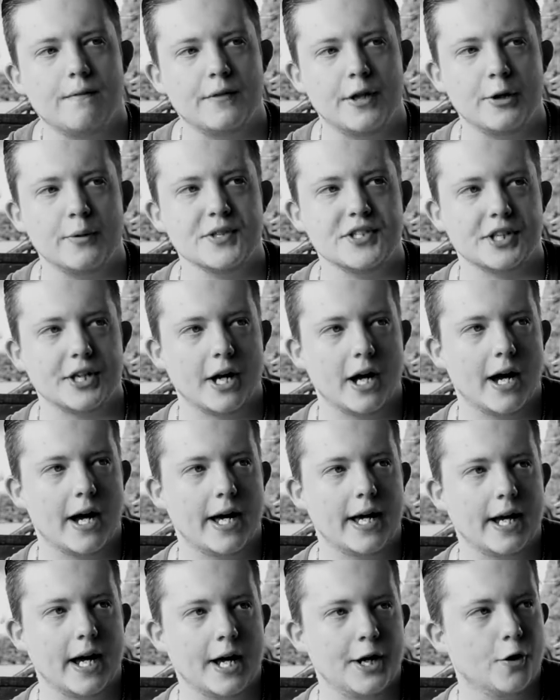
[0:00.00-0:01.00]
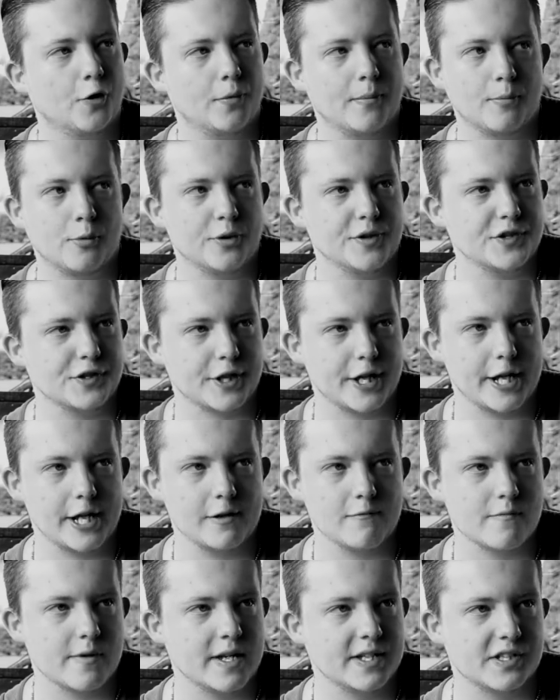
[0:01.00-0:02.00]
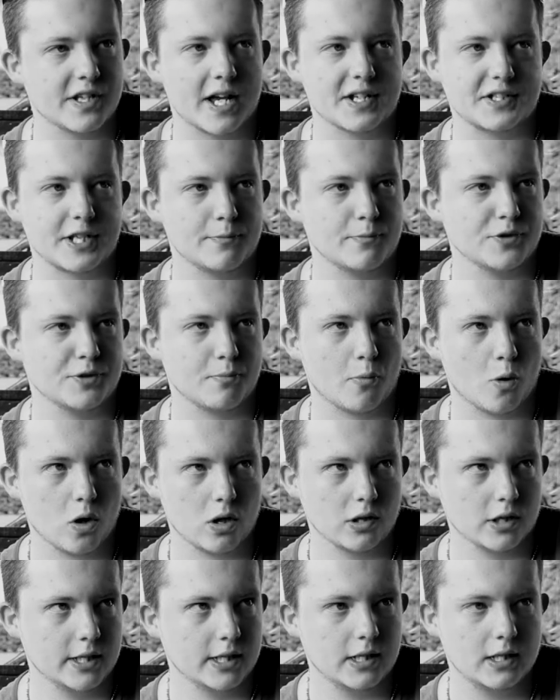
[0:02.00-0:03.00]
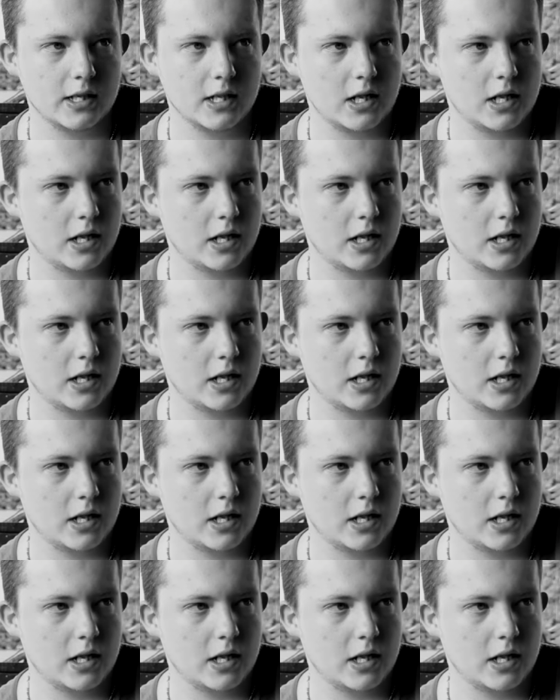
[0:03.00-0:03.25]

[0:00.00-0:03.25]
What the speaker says: There was a guy, I don't remember his name, his last name was Marley,